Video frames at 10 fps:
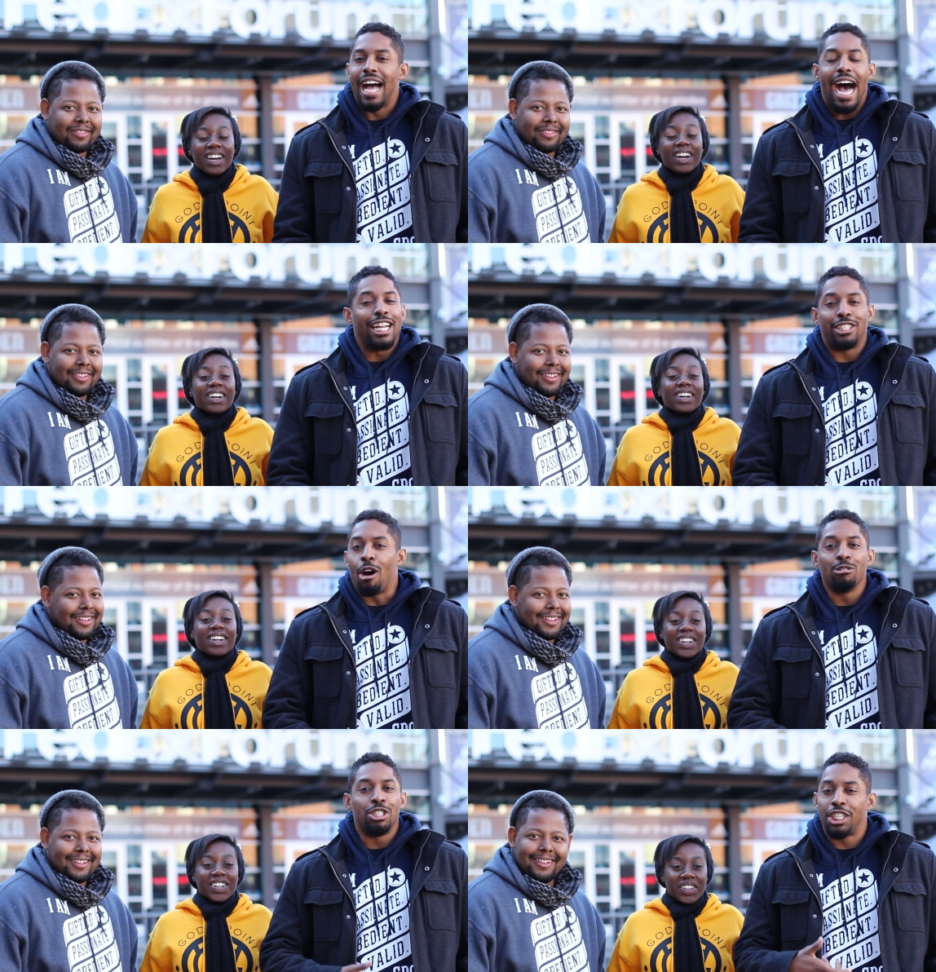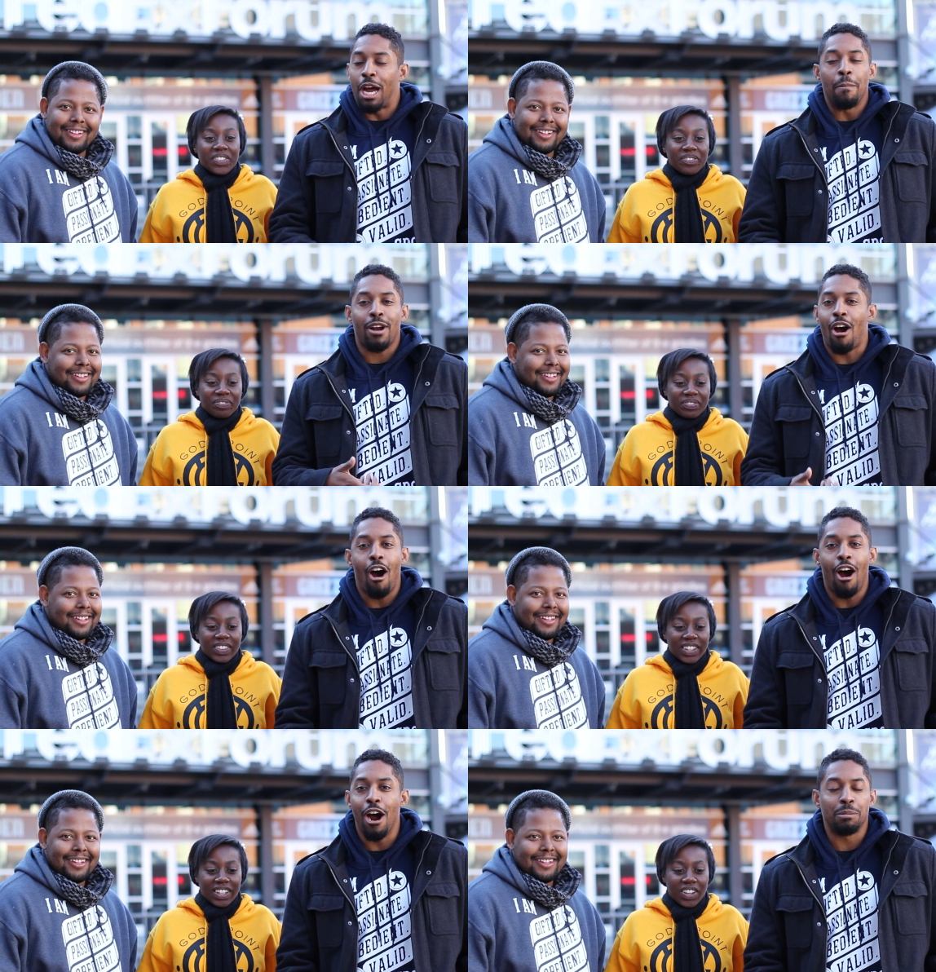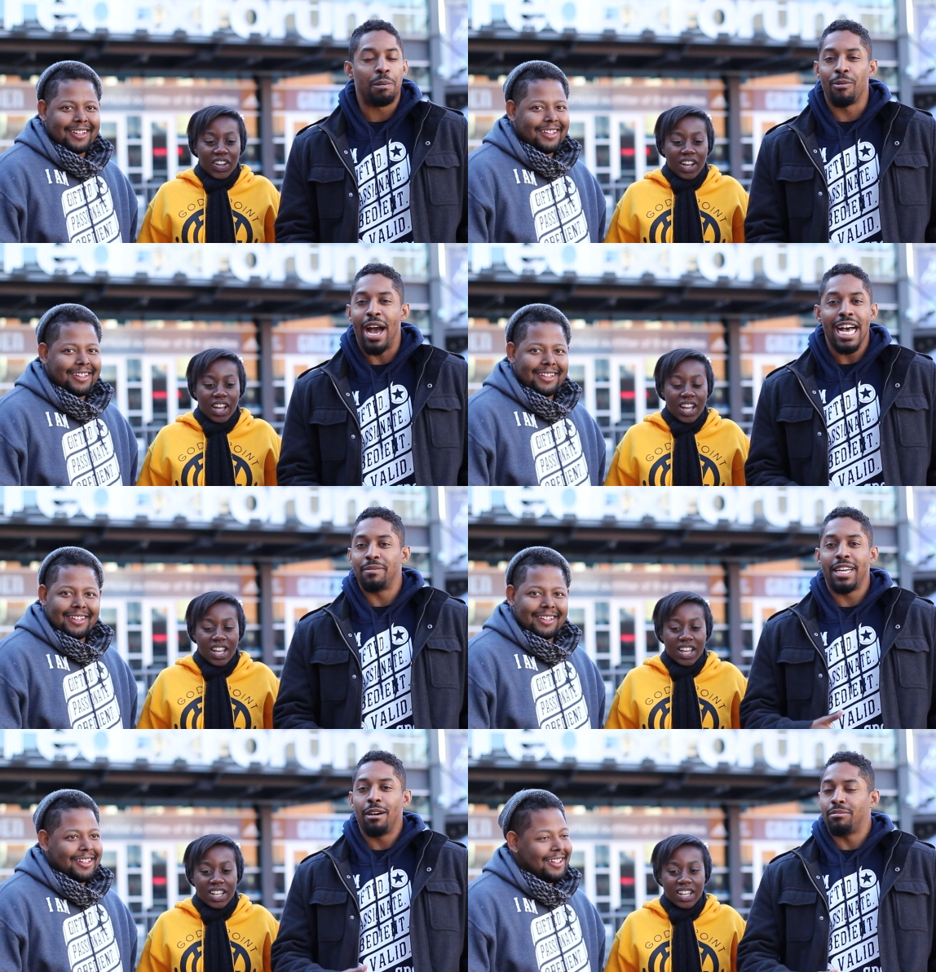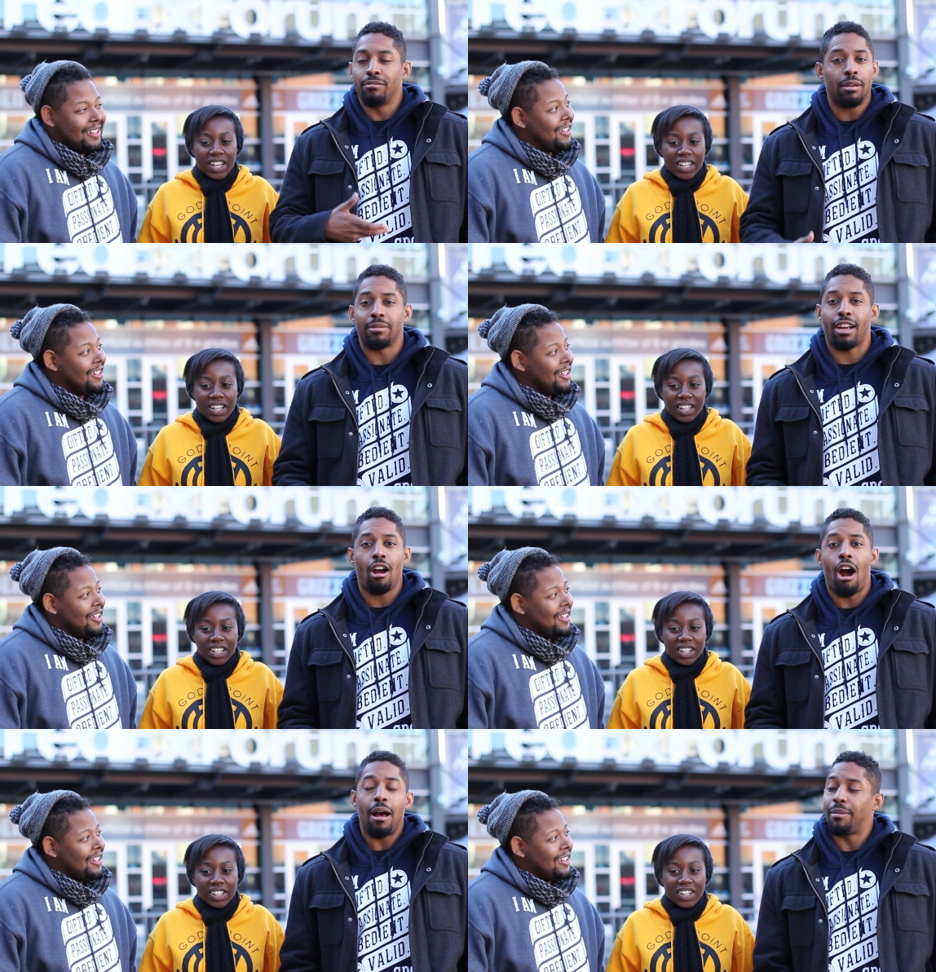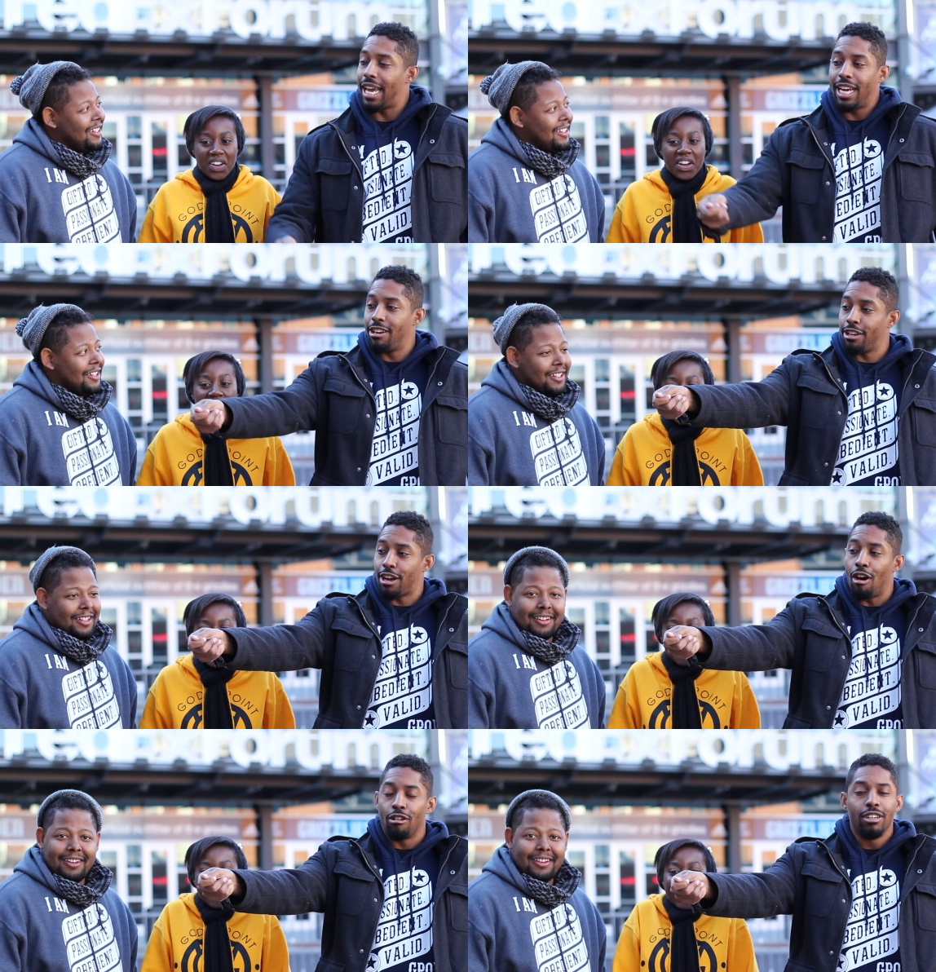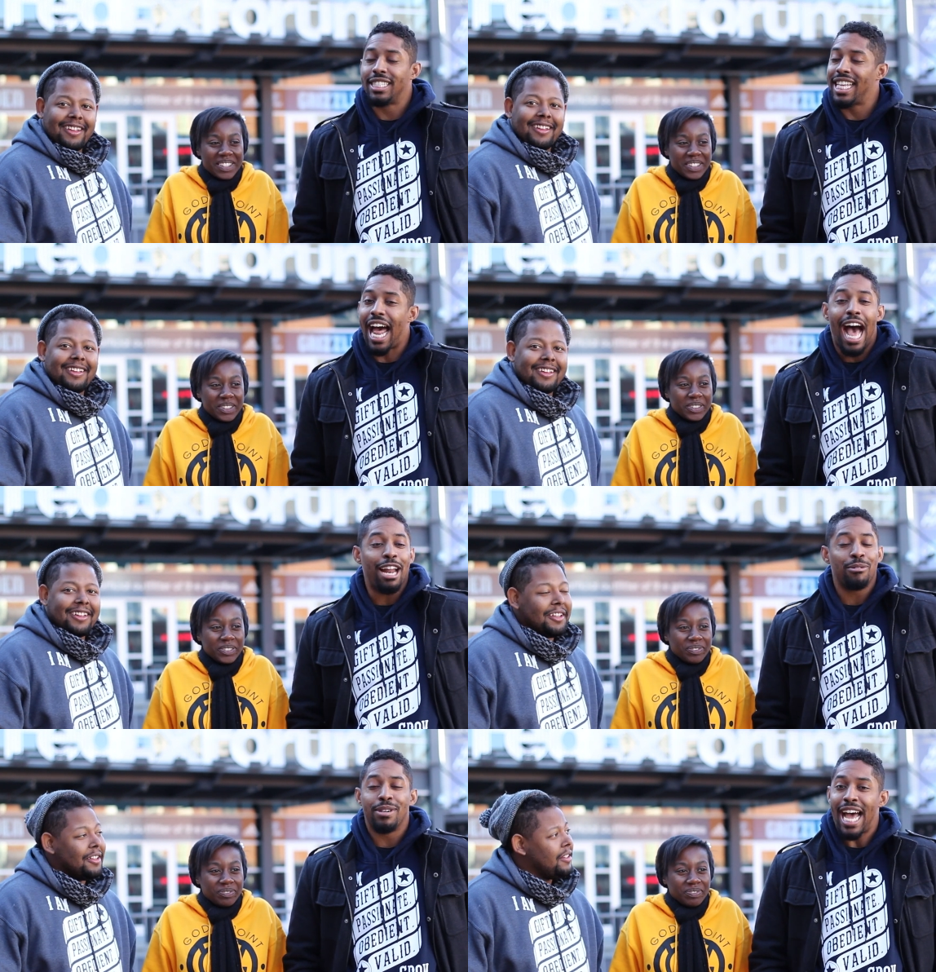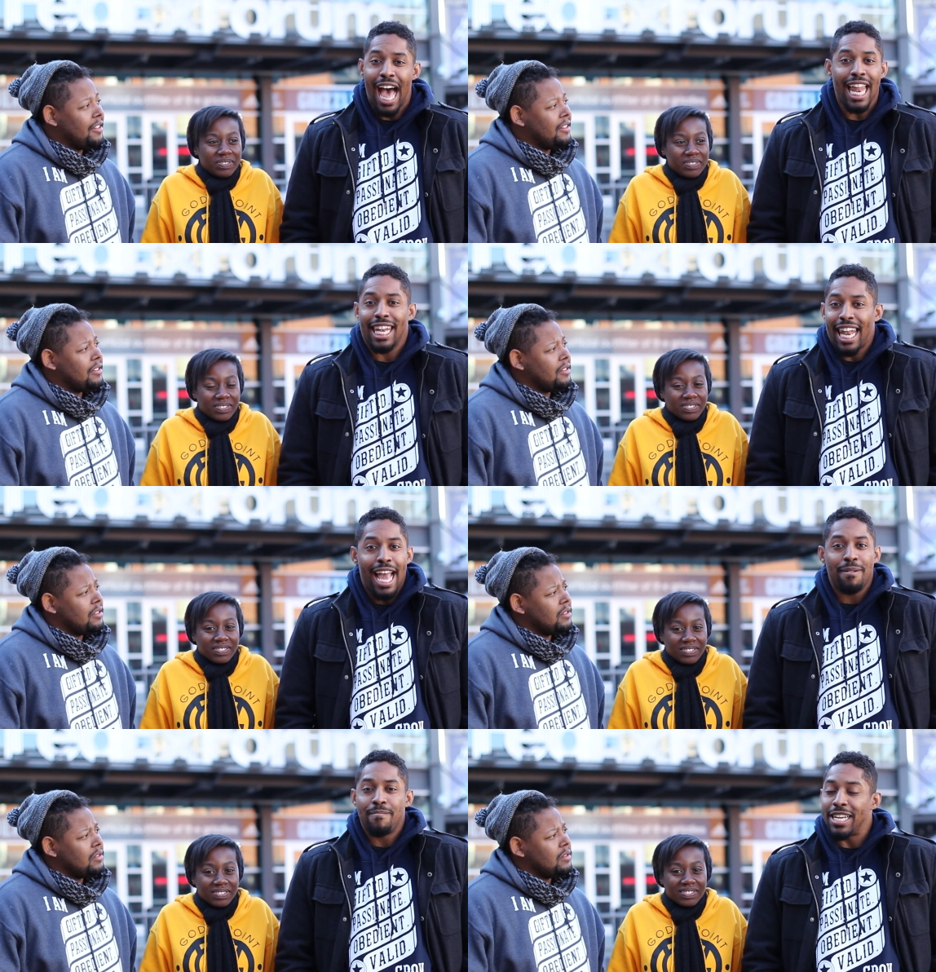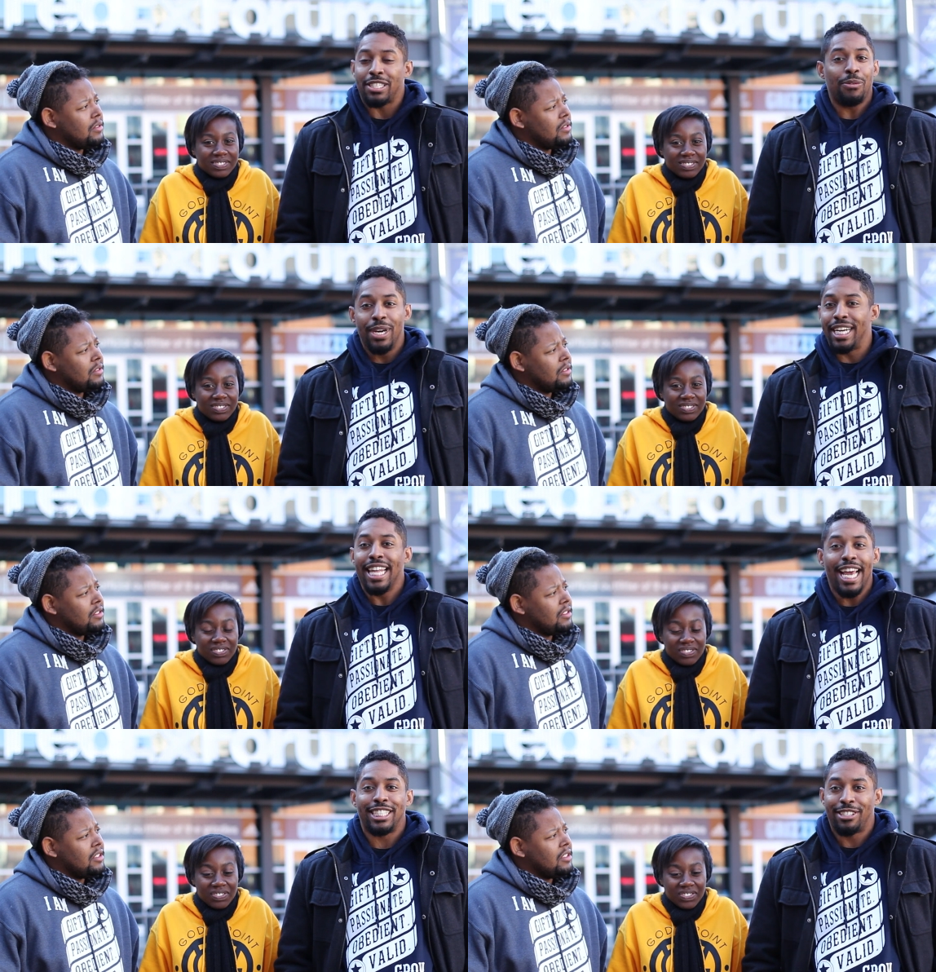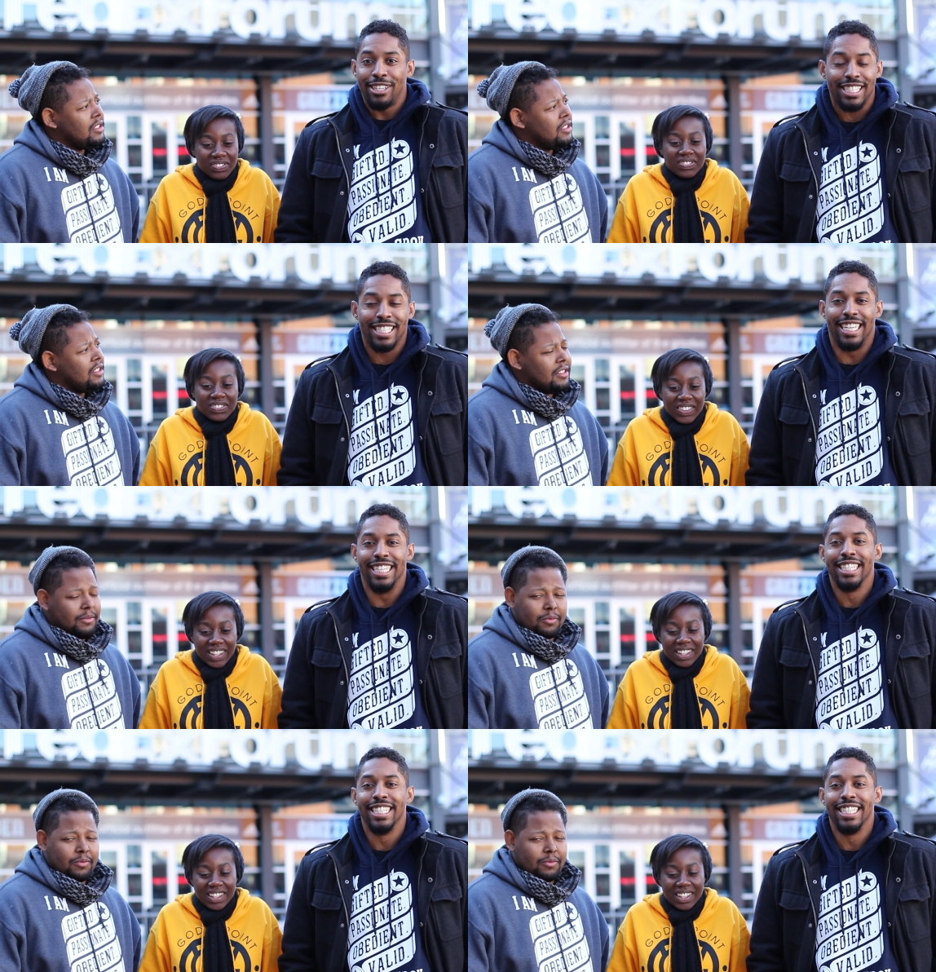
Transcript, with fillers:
Speaker 1: I don't jump cars. People ask me to help them jump their car. I'm like, here you go. What's that? I do not like messing with electricity.